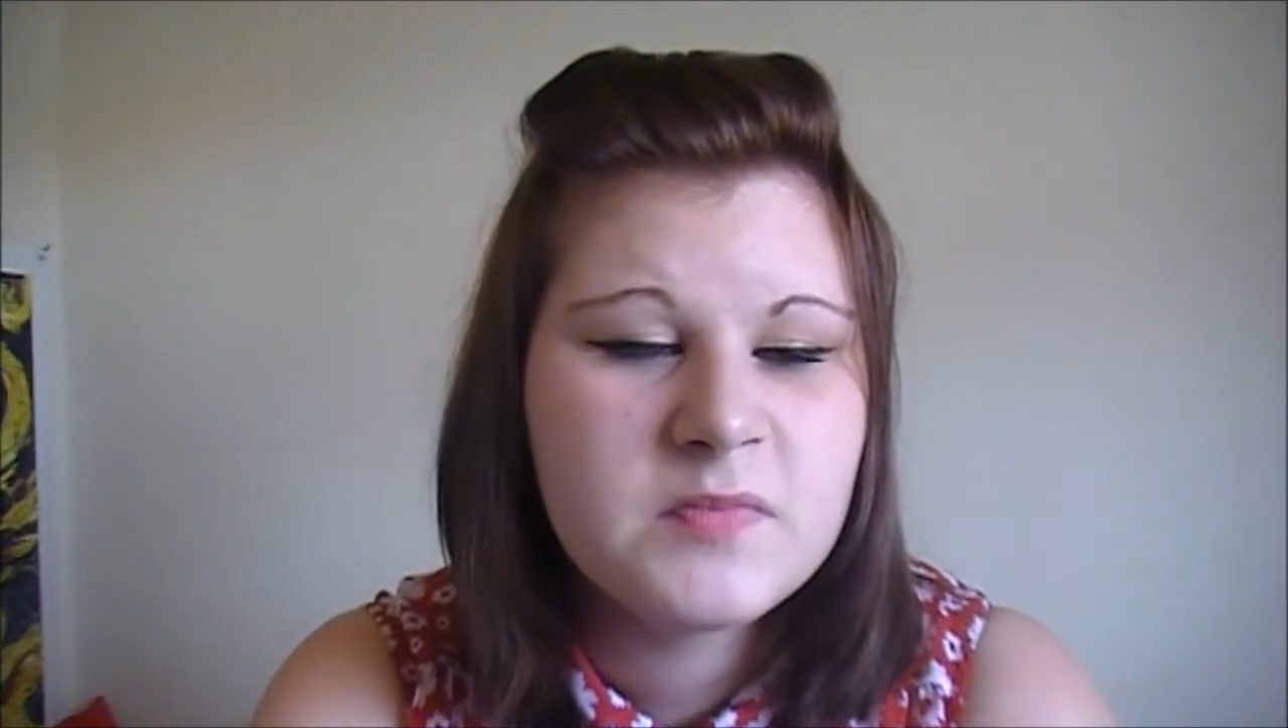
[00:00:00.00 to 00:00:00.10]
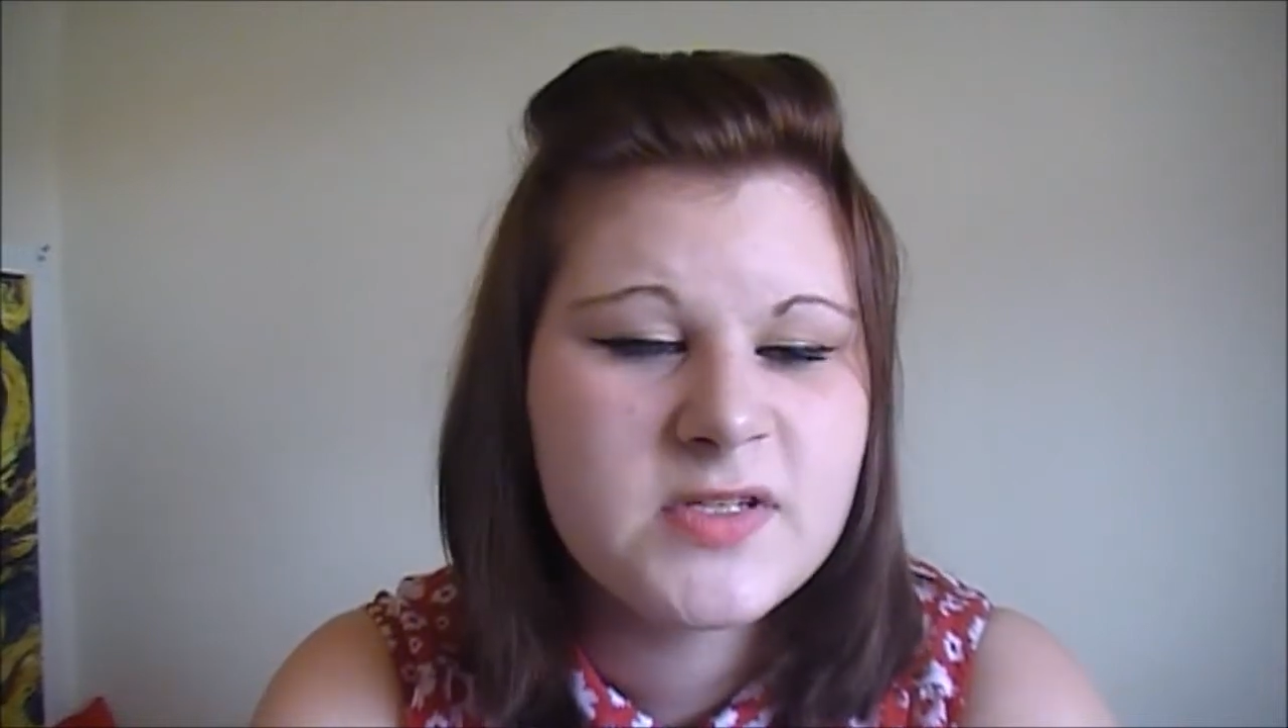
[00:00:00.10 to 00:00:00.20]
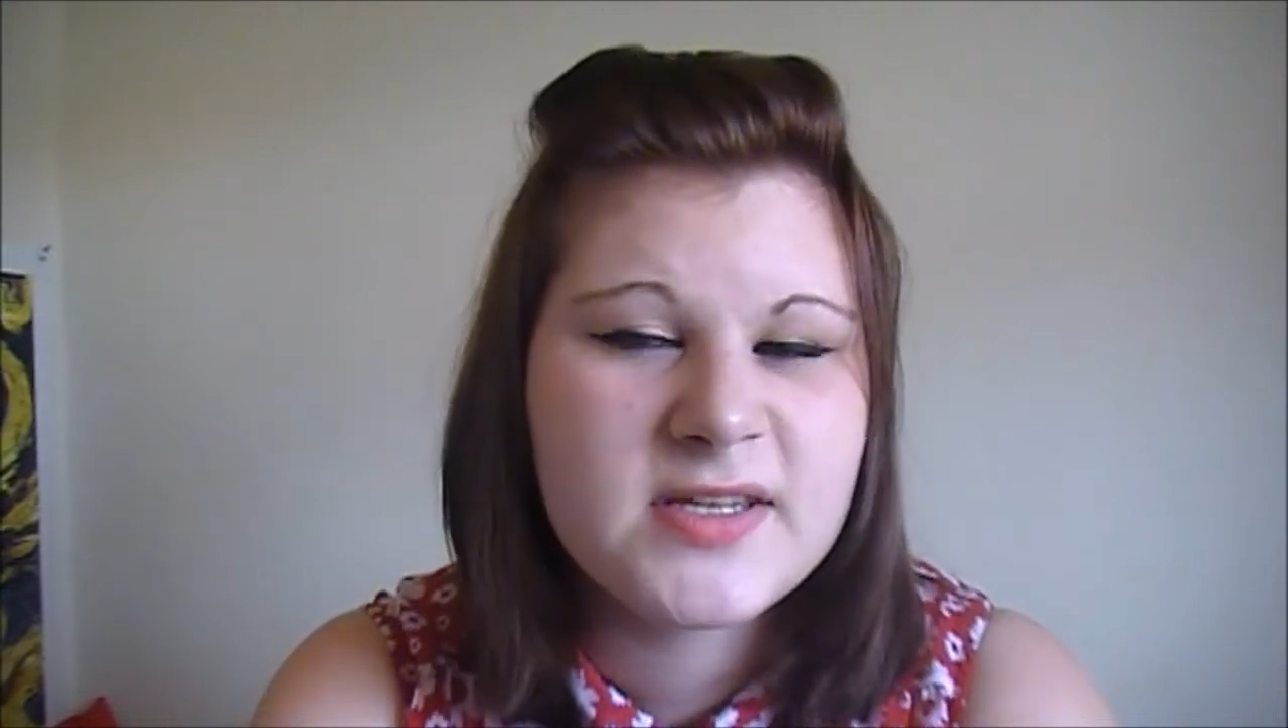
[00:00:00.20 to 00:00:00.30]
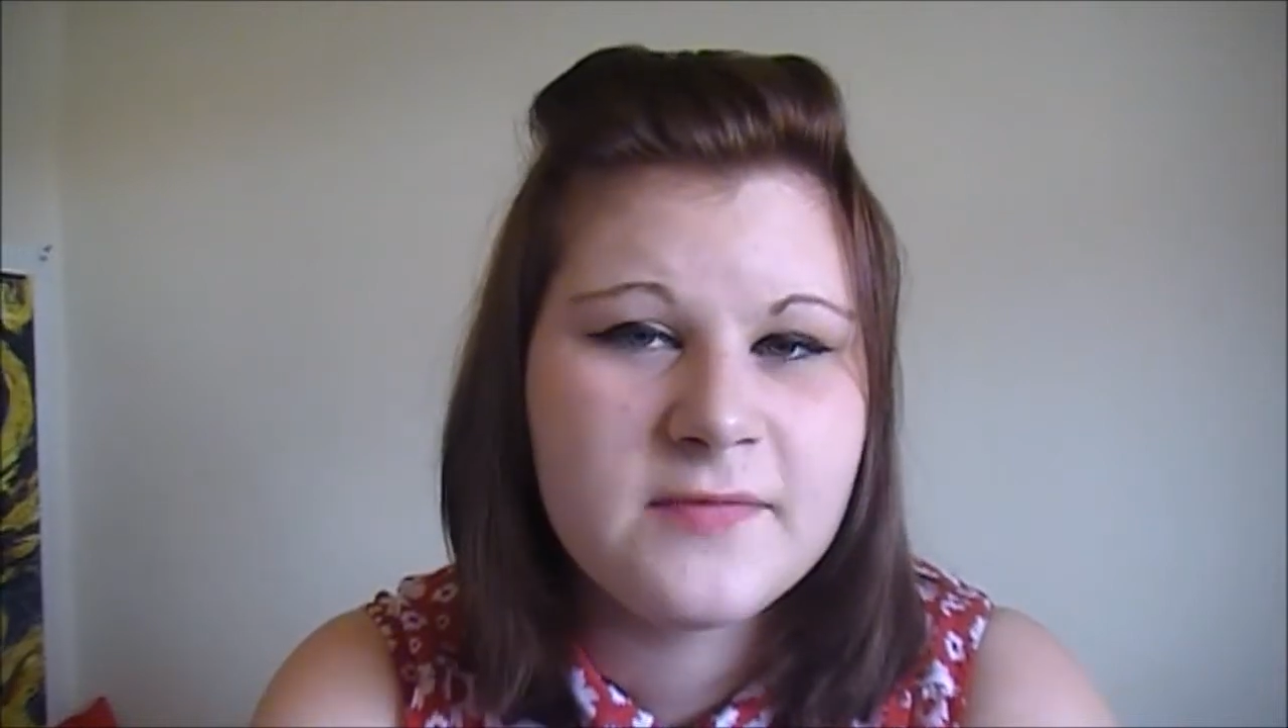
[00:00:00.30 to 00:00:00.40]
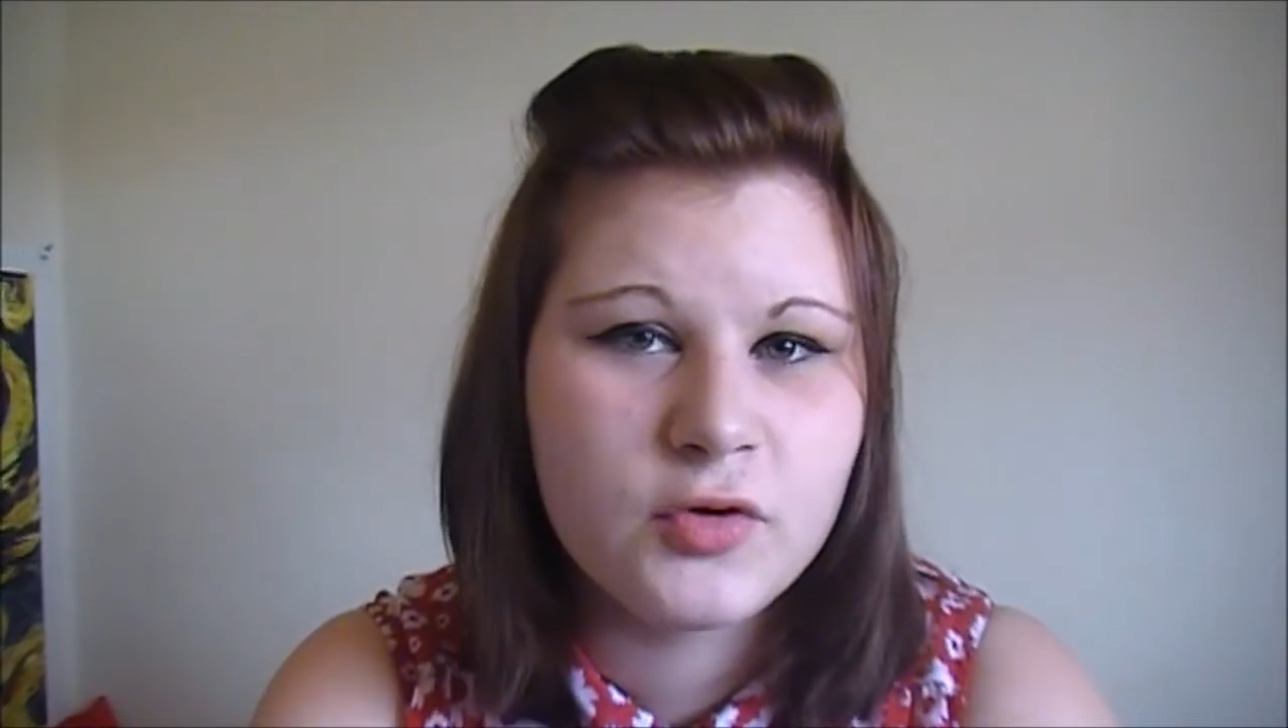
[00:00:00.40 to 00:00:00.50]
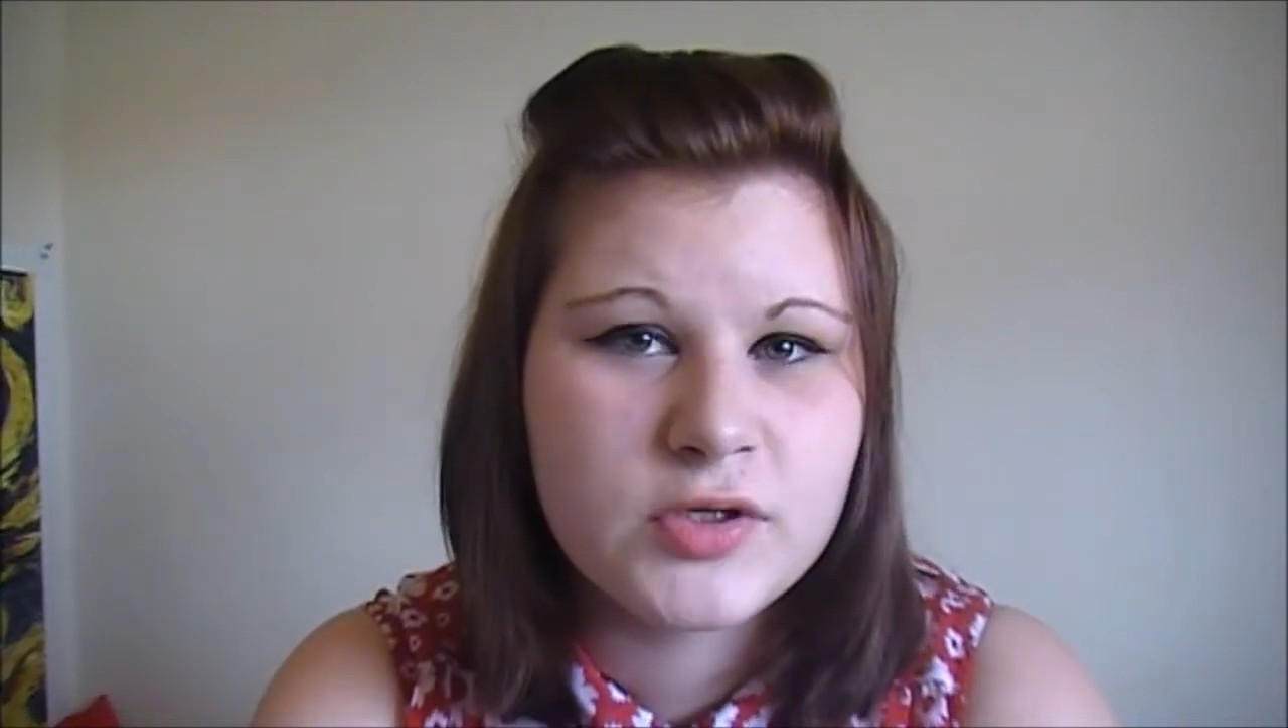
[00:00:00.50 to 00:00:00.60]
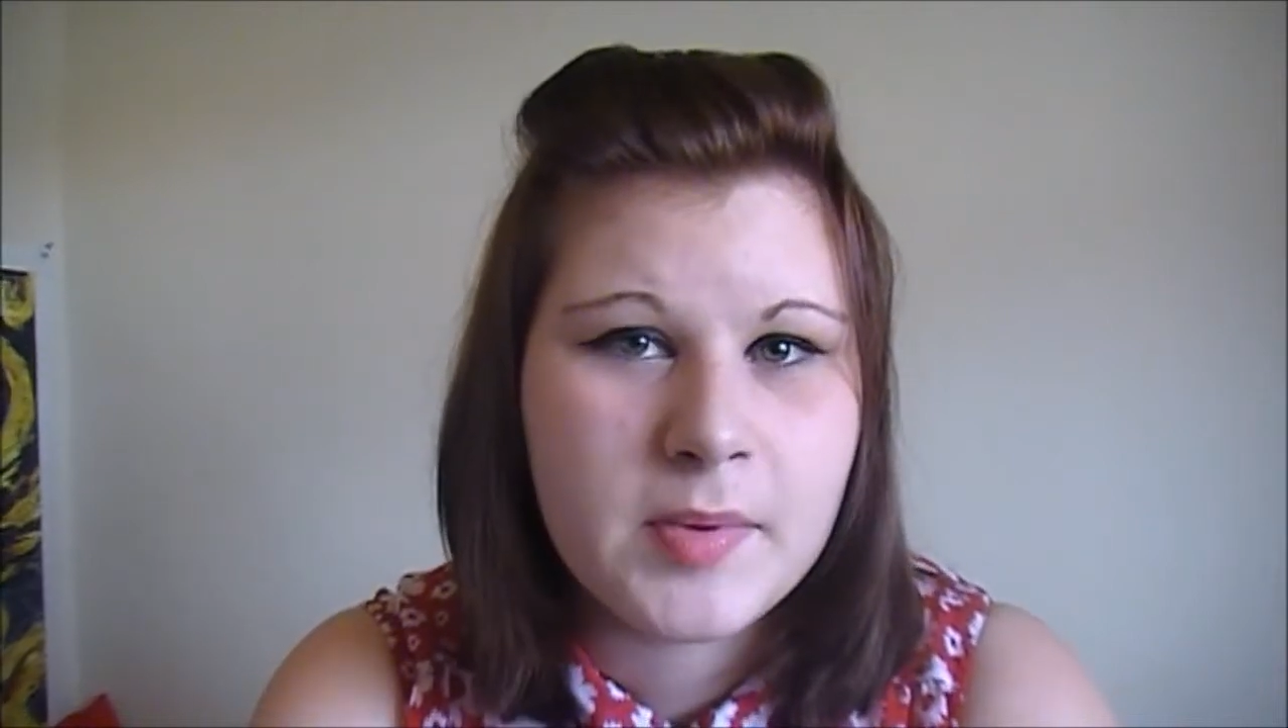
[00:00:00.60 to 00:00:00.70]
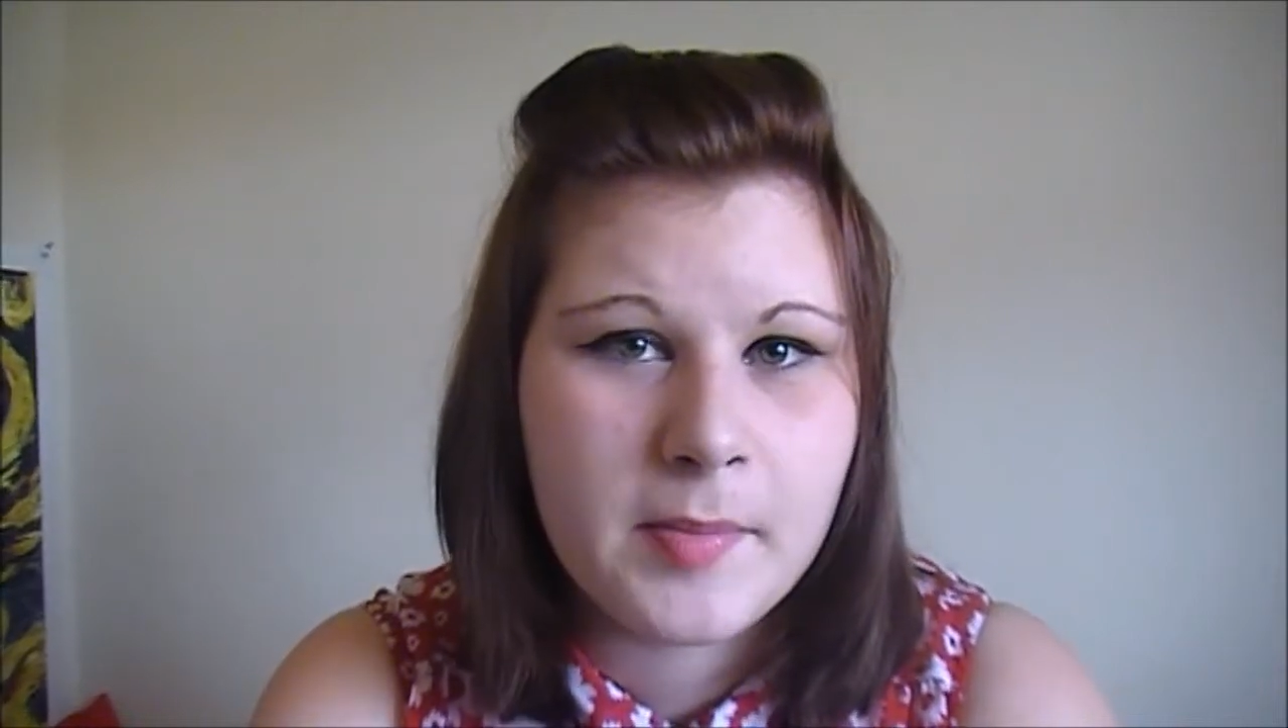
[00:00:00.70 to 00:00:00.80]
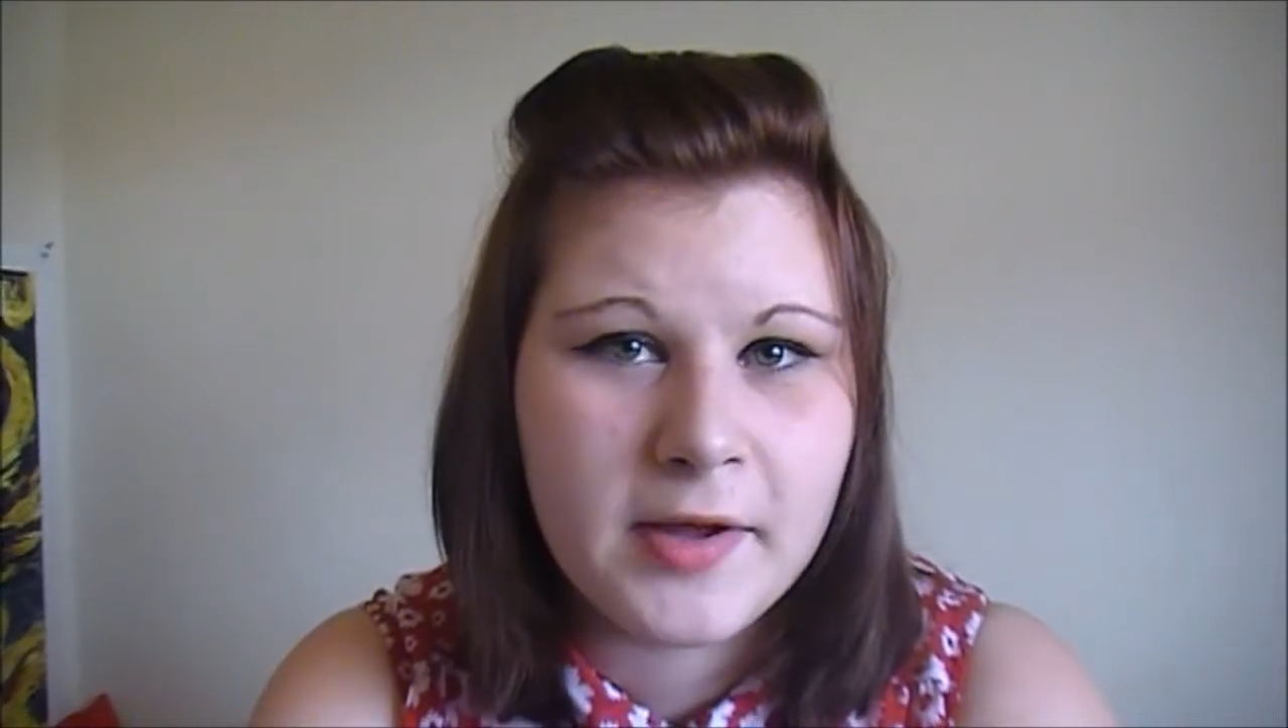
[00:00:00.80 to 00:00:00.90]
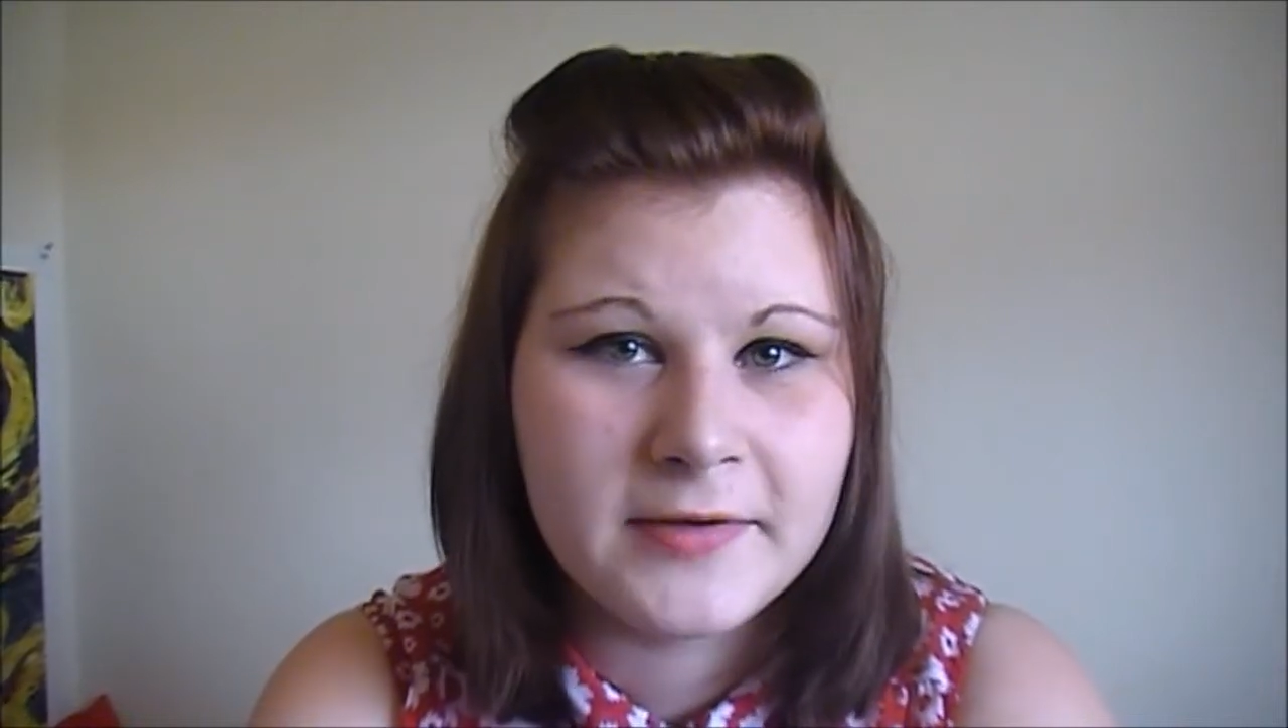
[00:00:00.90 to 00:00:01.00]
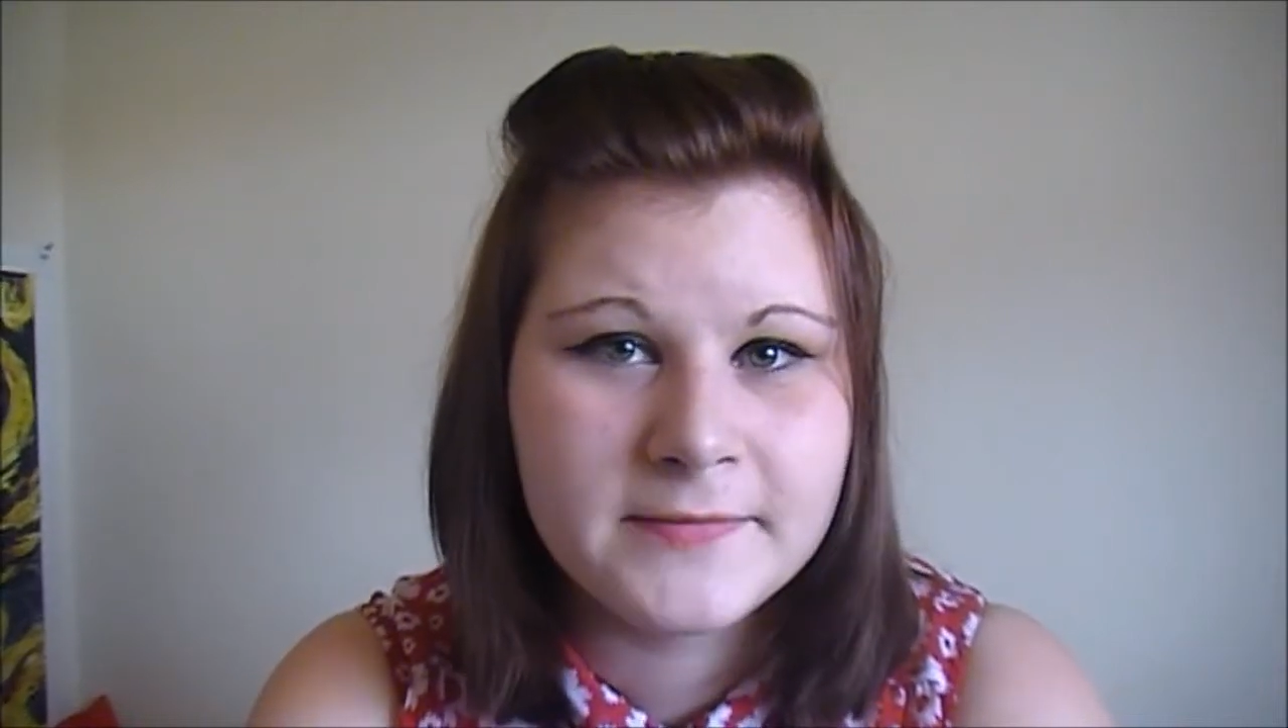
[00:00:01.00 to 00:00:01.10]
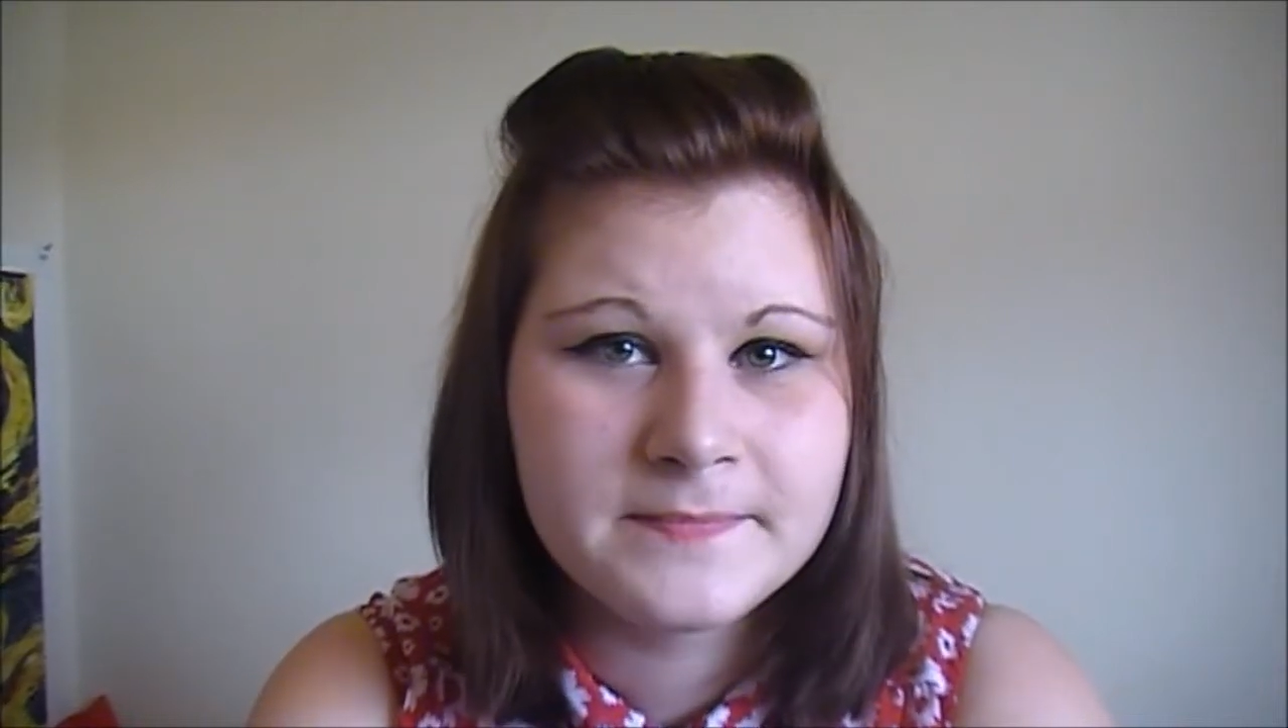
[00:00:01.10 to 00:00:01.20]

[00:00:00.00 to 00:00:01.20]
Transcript: doesn't even cross my mind.